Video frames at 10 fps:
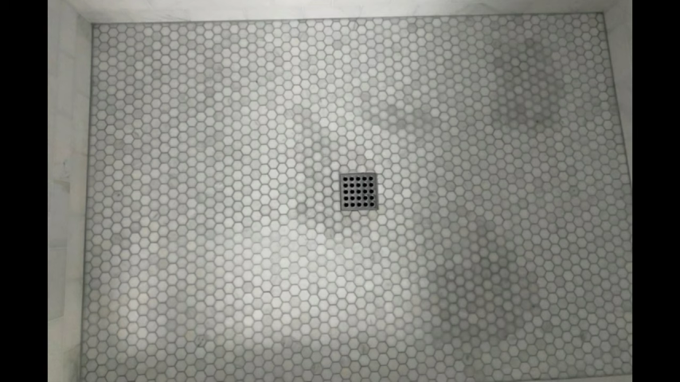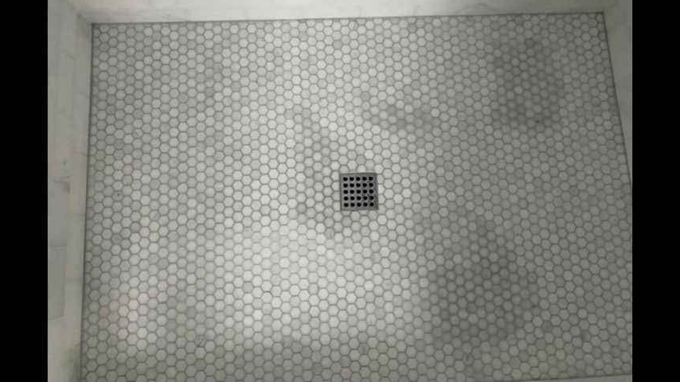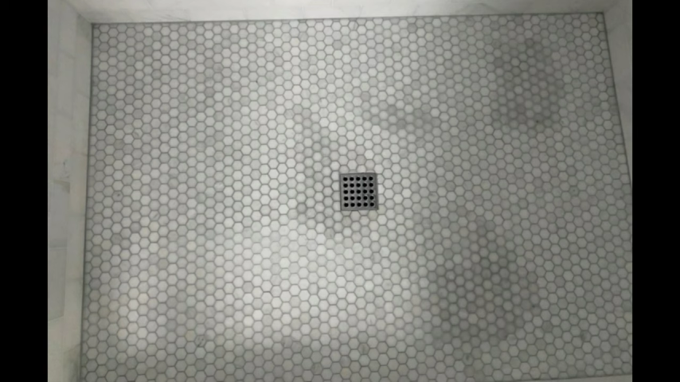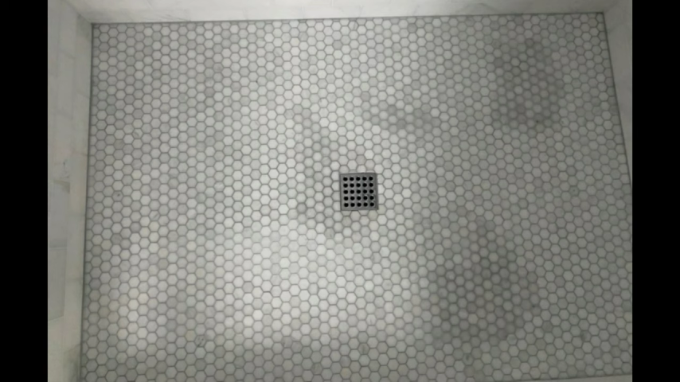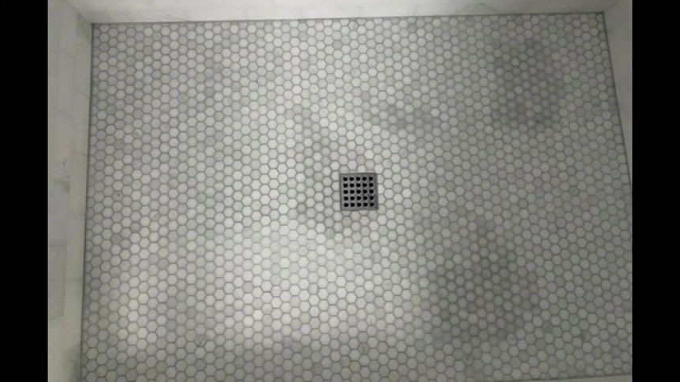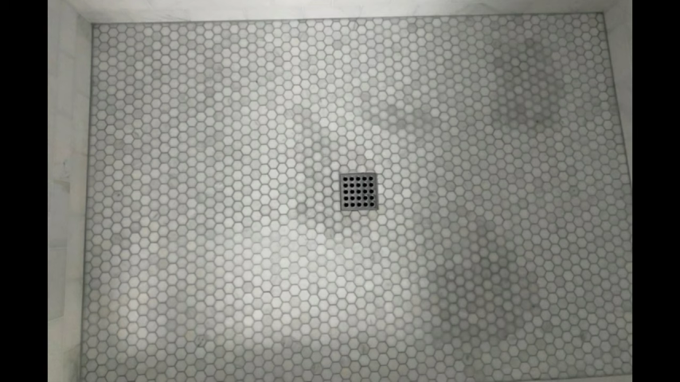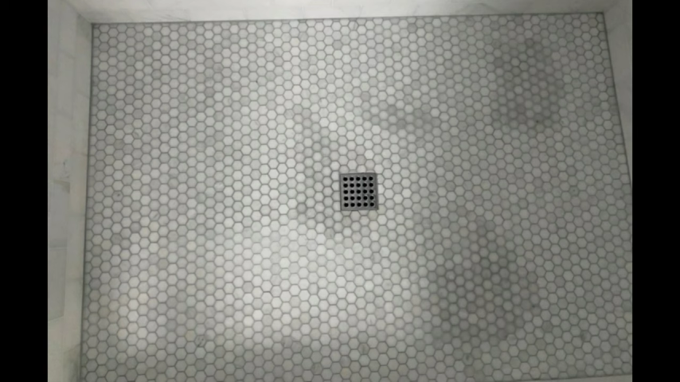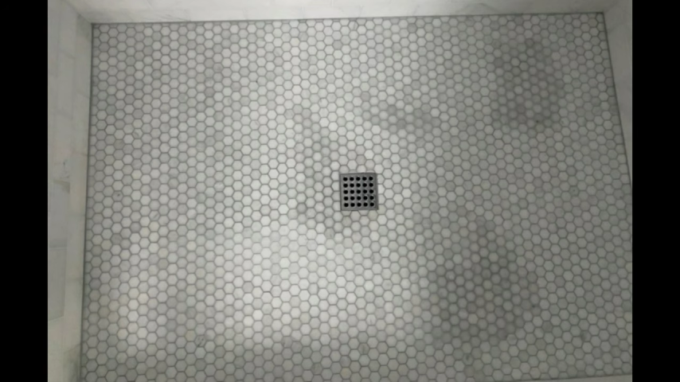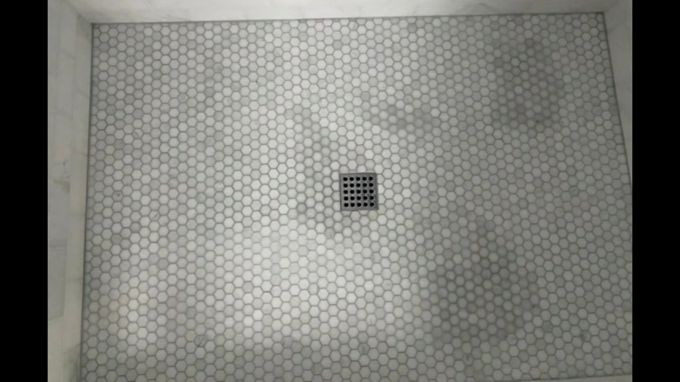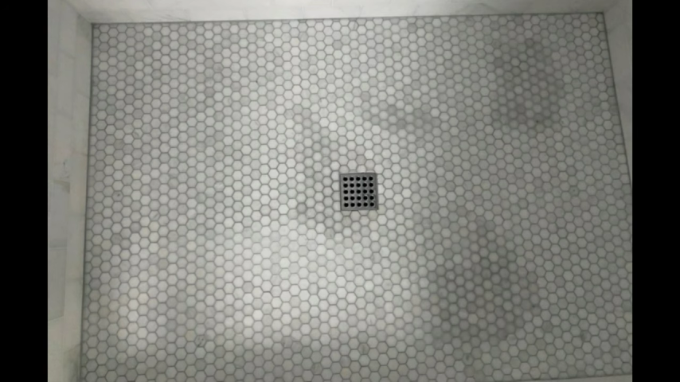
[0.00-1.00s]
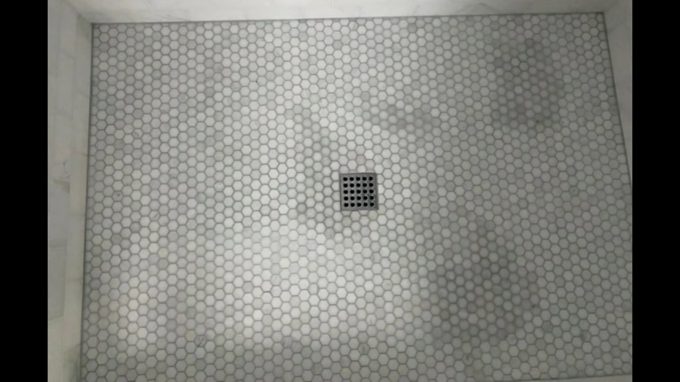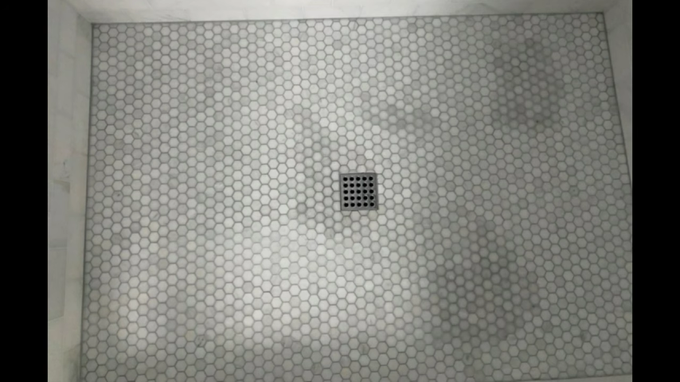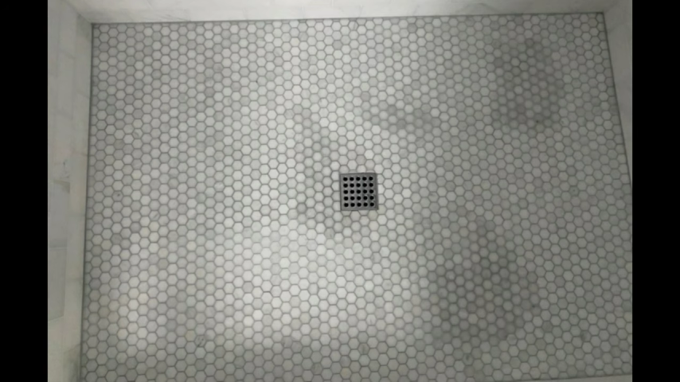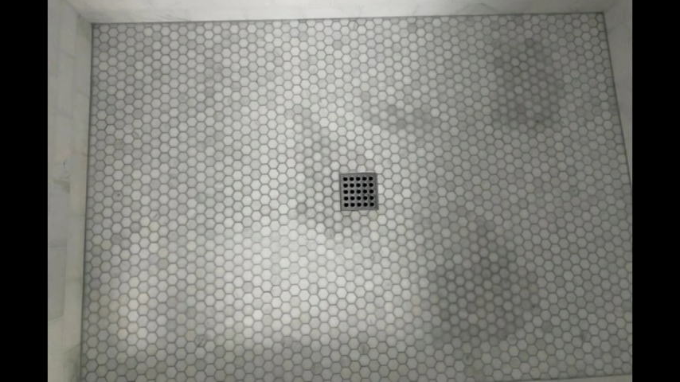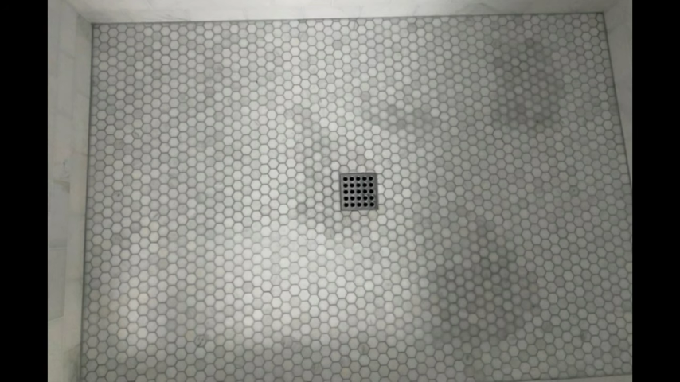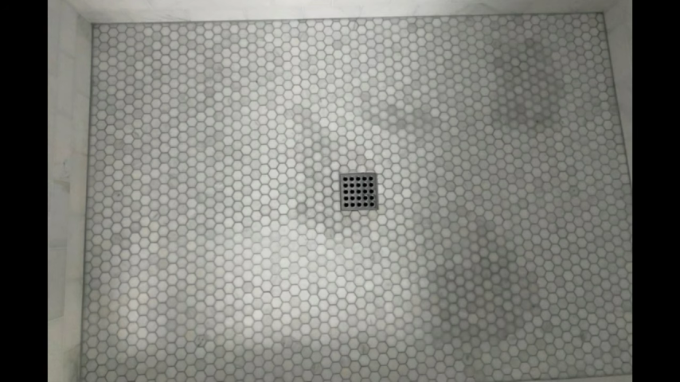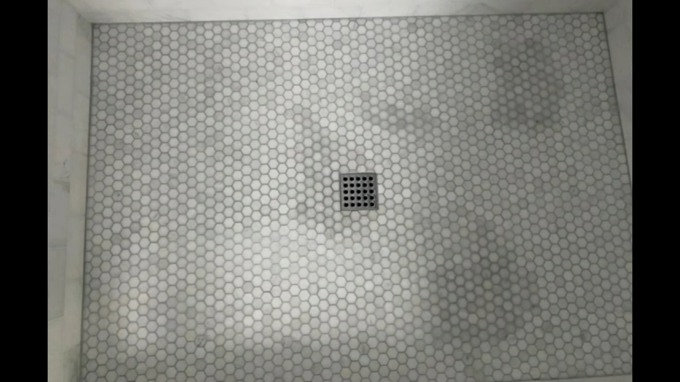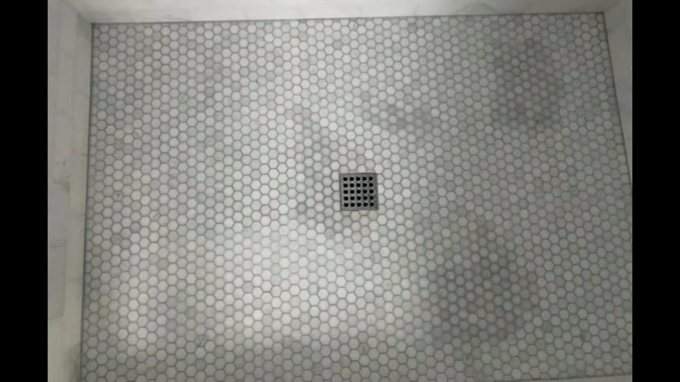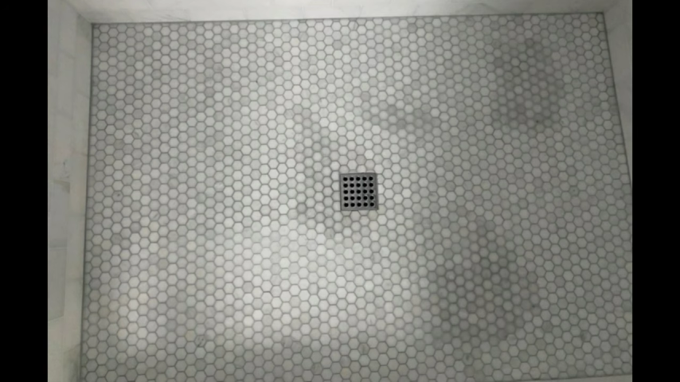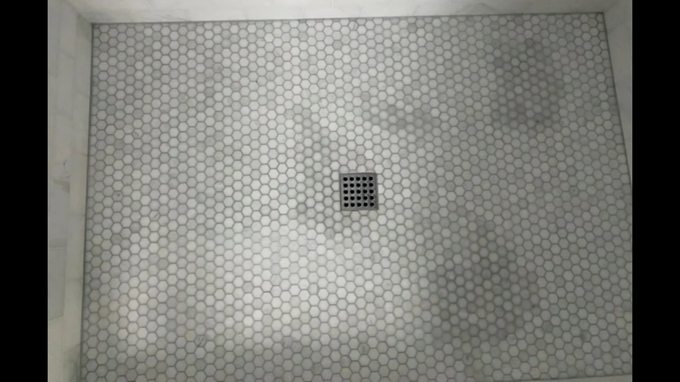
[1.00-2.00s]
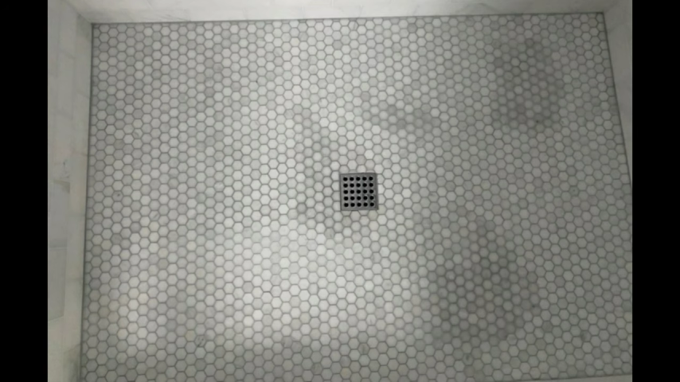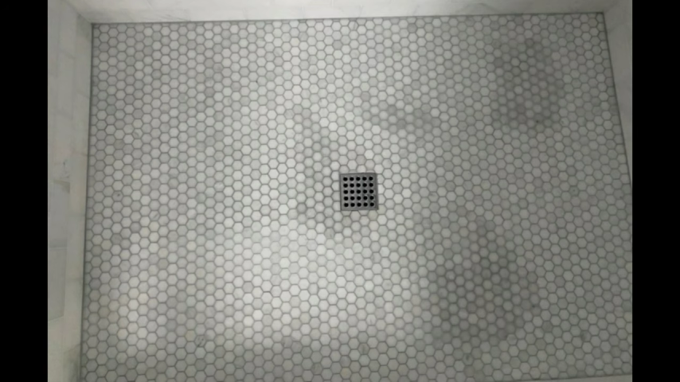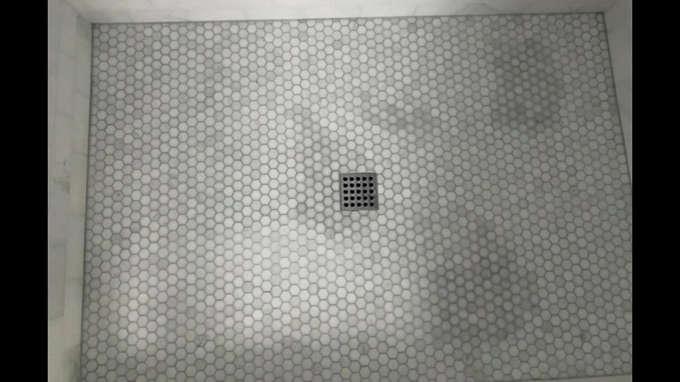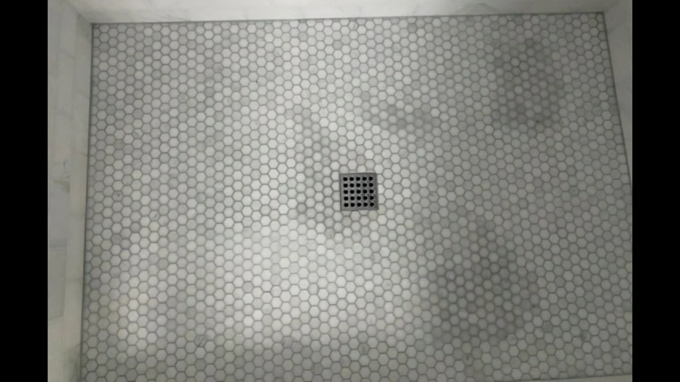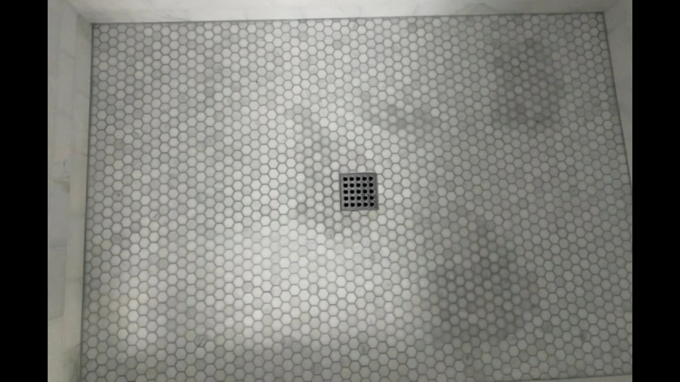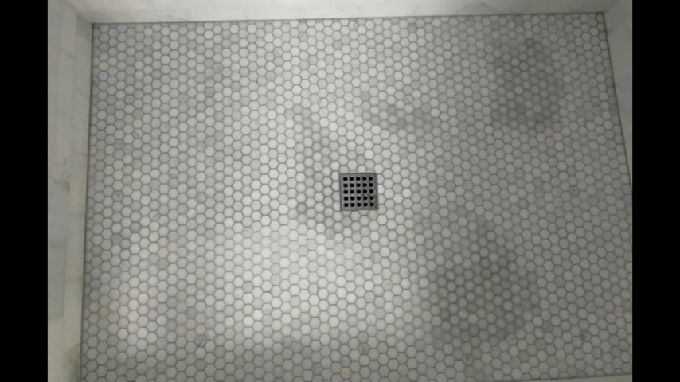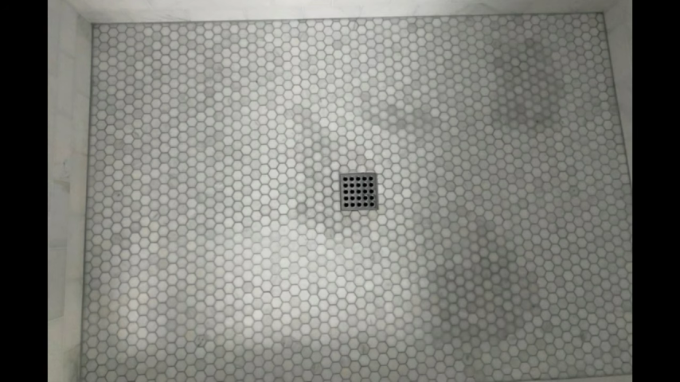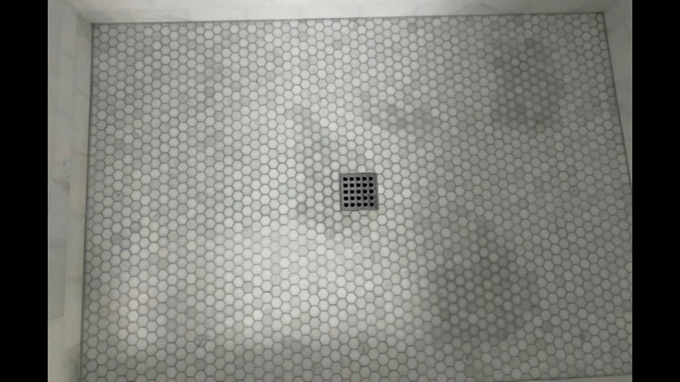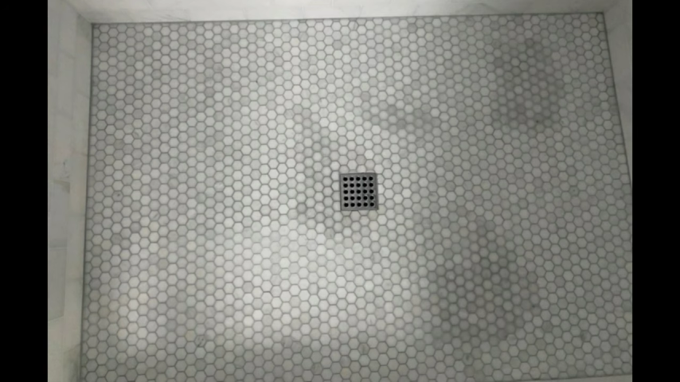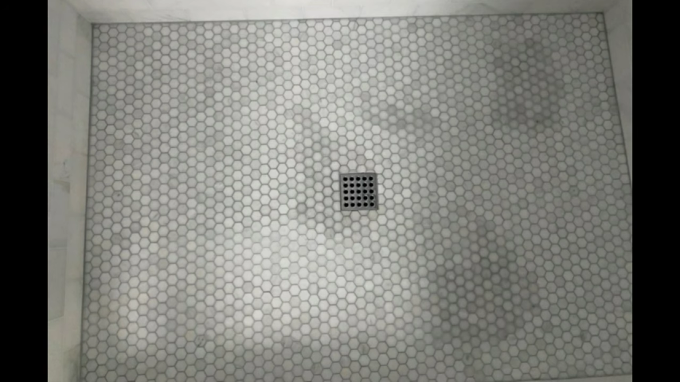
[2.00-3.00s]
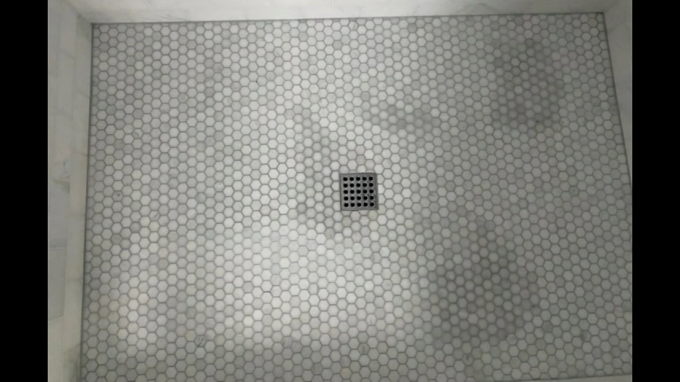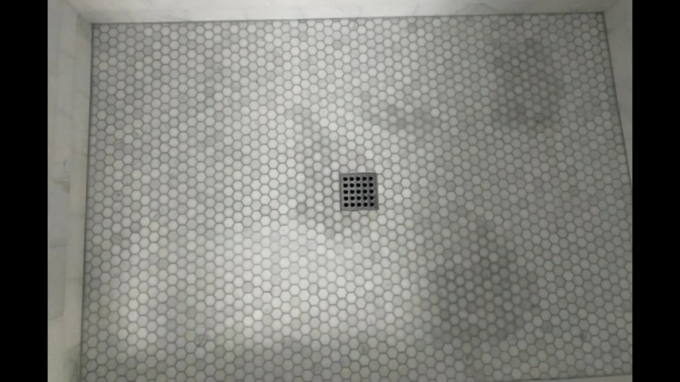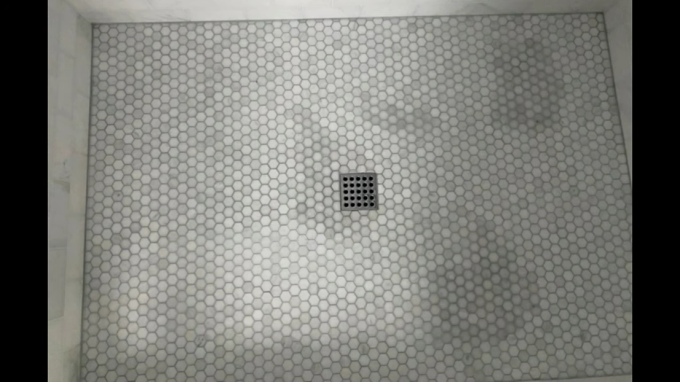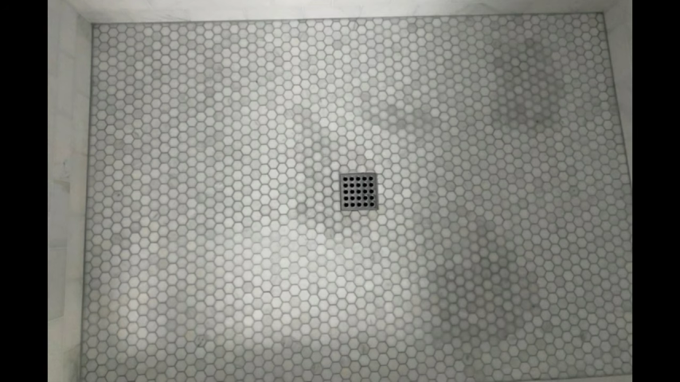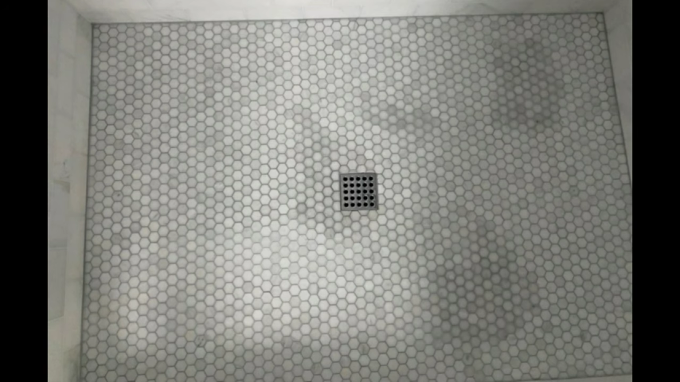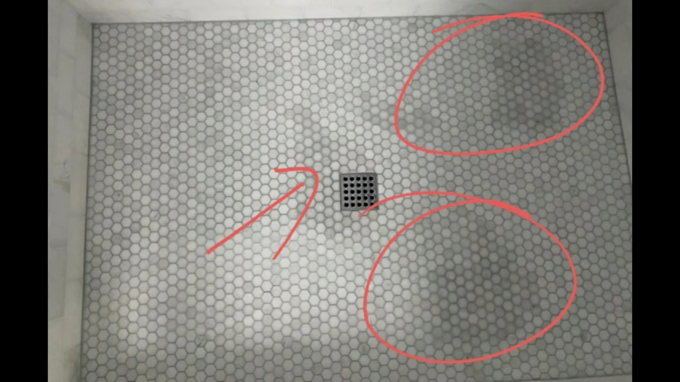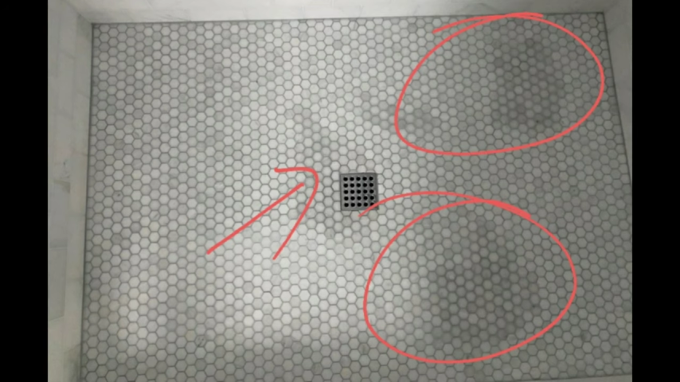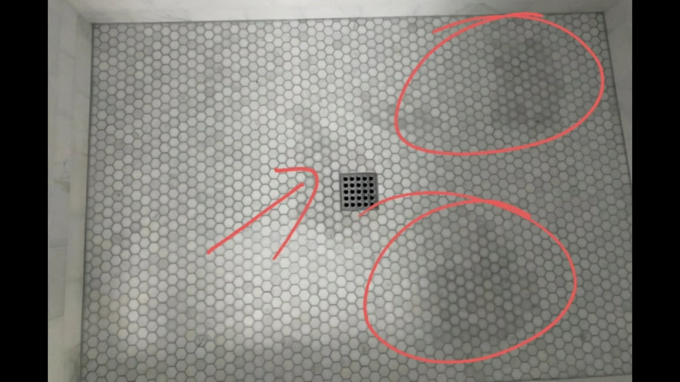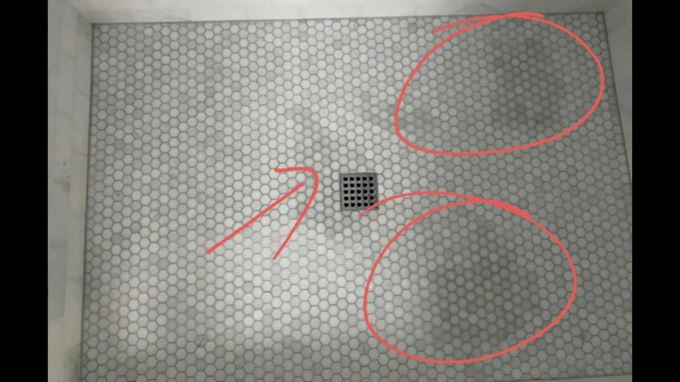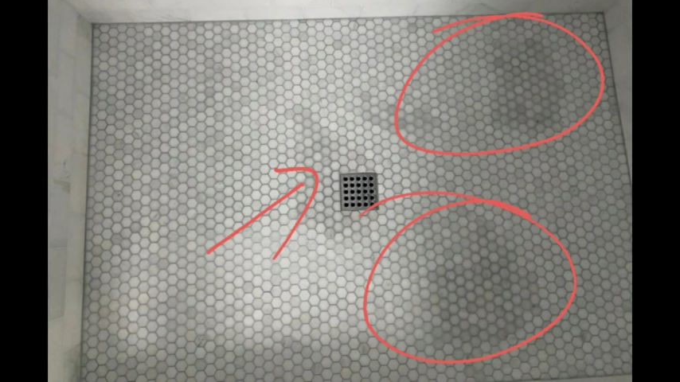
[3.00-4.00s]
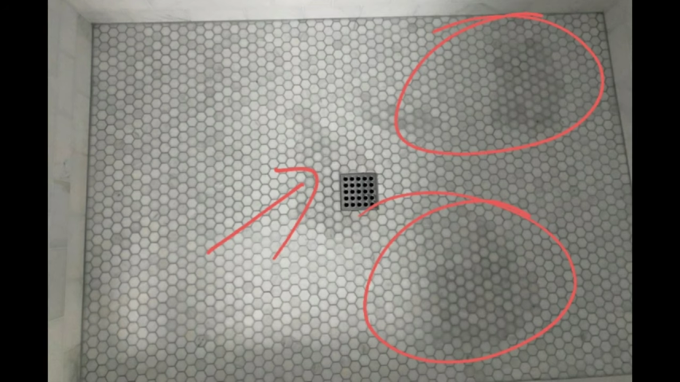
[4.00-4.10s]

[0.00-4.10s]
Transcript: No face is visible, so there are no lips to read.